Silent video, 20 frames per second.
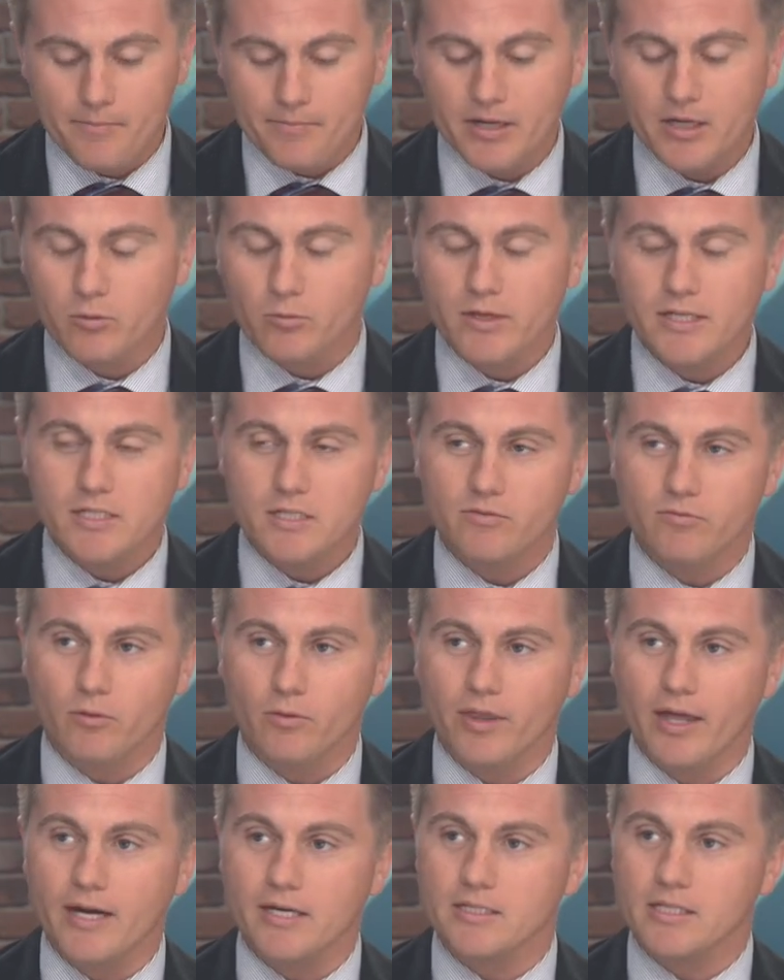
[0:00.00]
Big reason
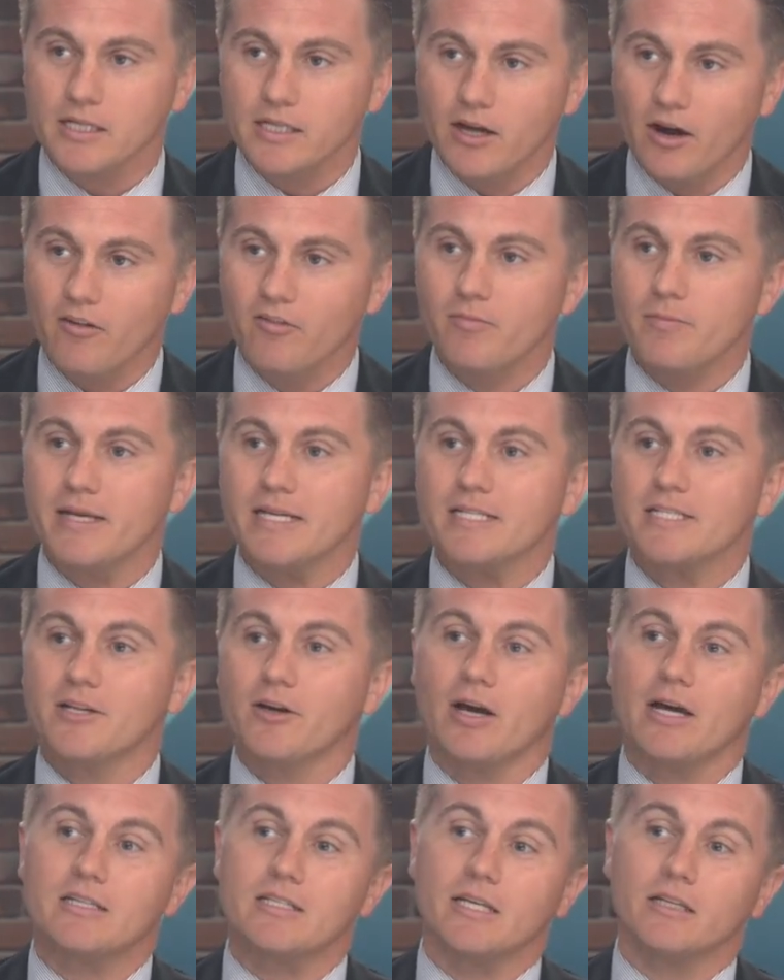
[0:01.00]
for that is the government
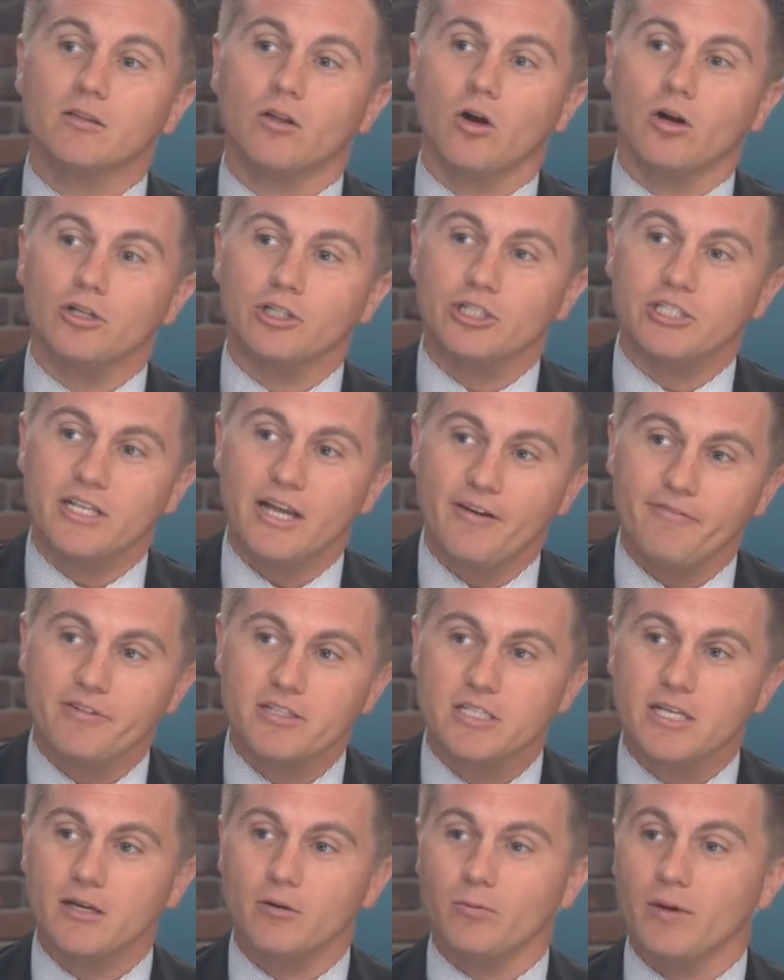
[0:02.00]
still has a large
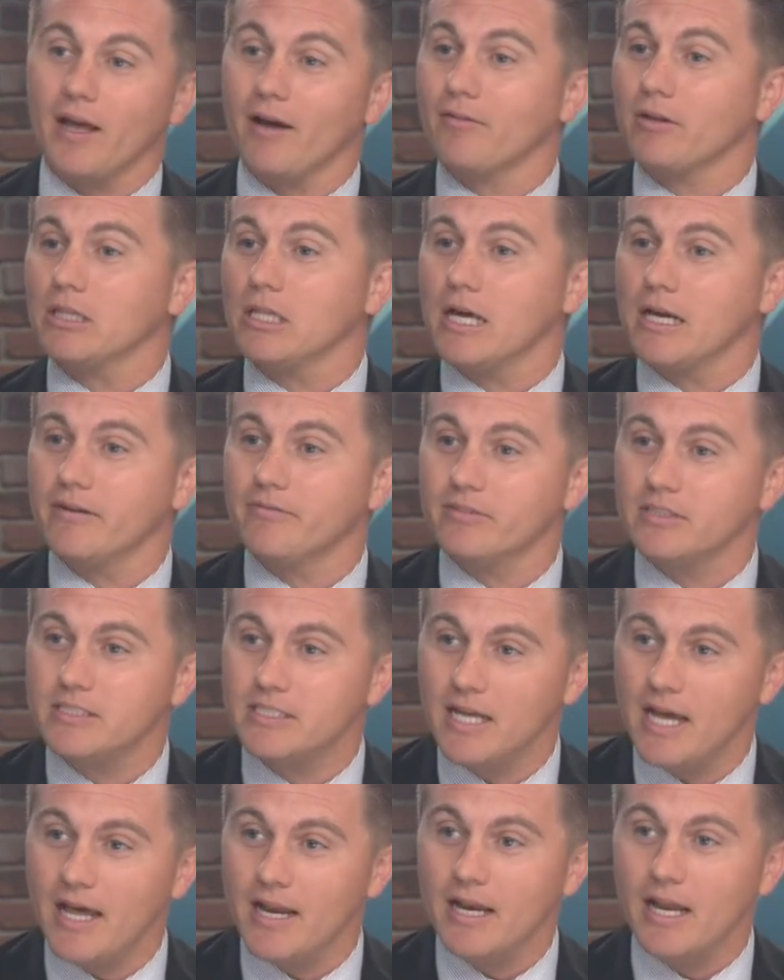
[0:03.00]
deficit. We have a lot of
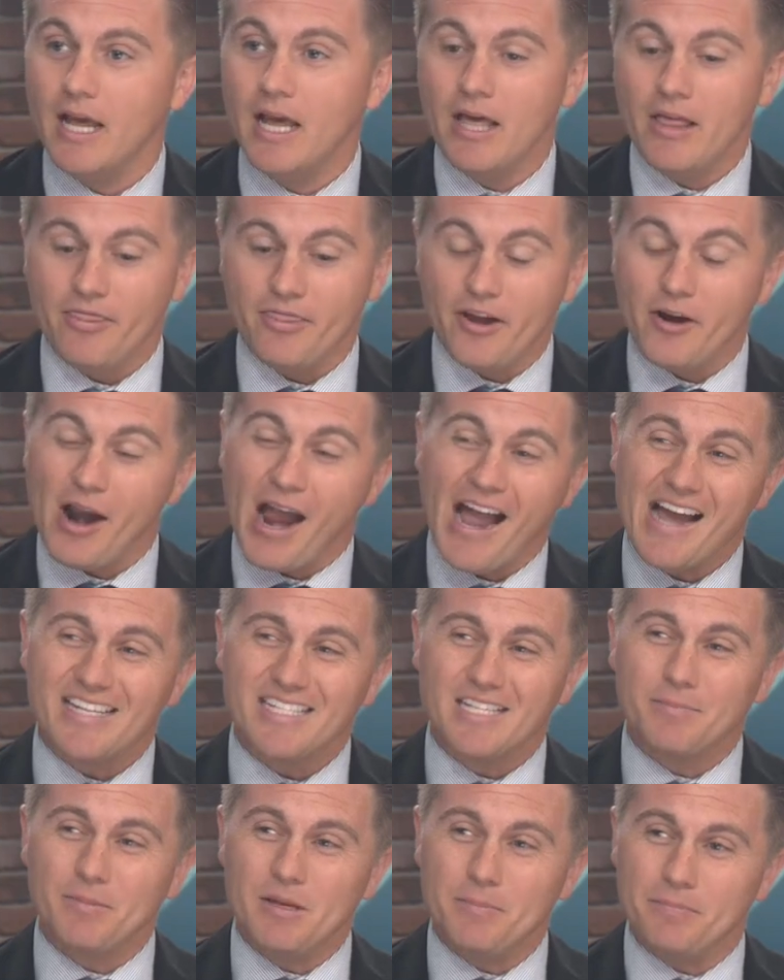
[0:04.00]
debt. There
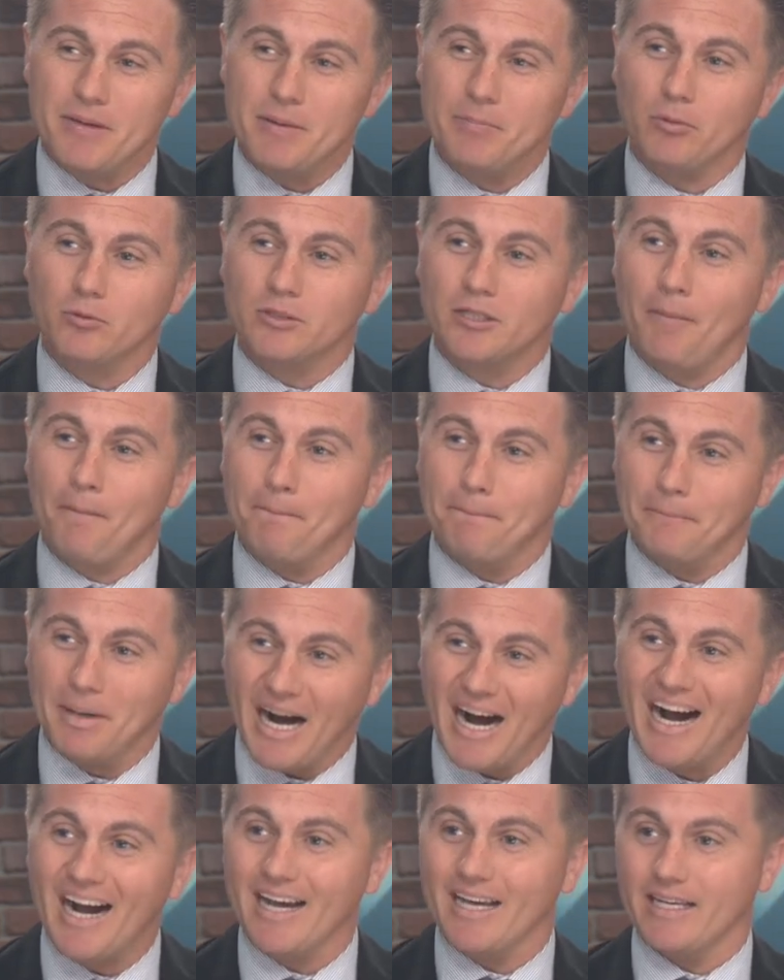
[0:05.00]
has to be people to
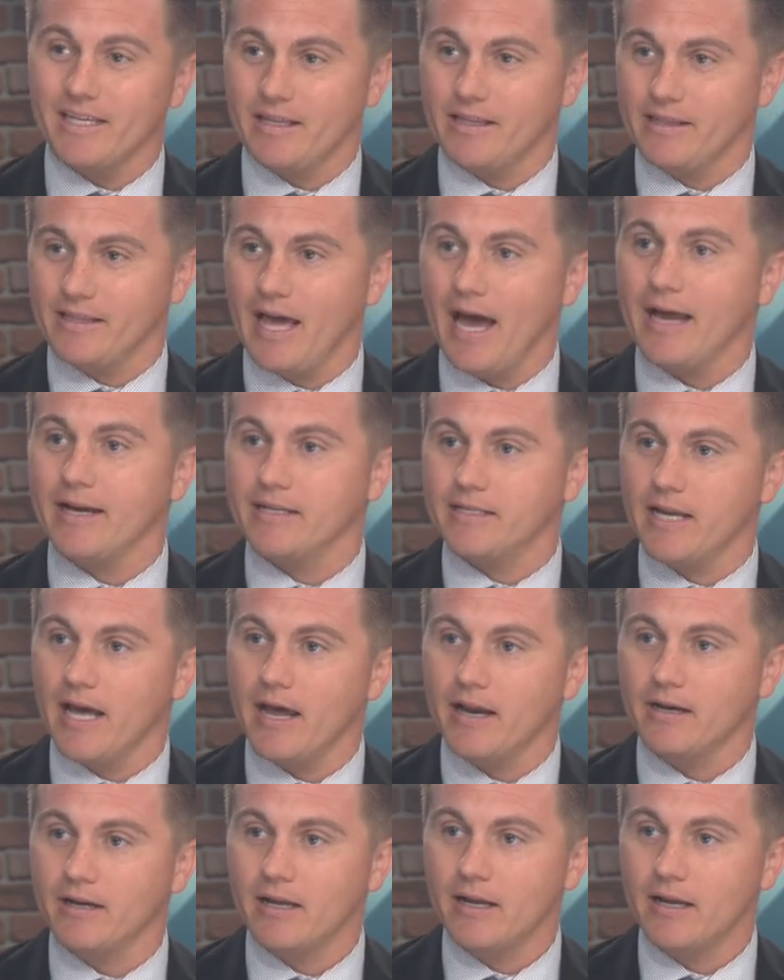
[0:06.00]
buy that debt.